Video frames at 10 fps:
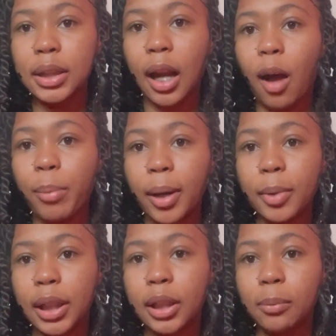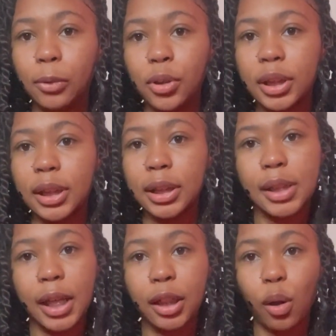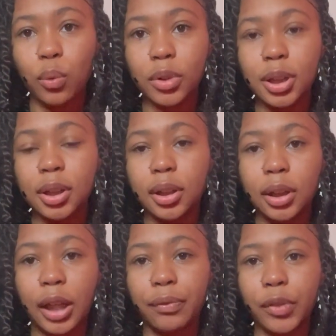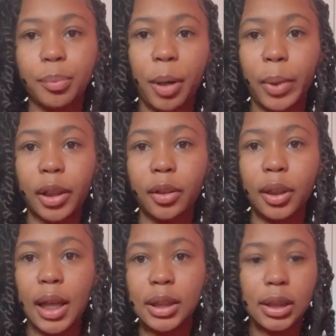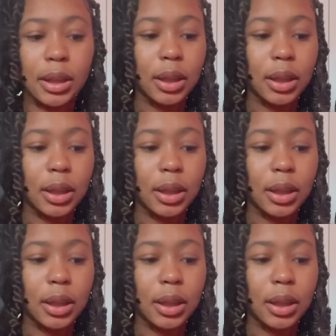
then I'll probably end up using it to take notes like for my regular classes.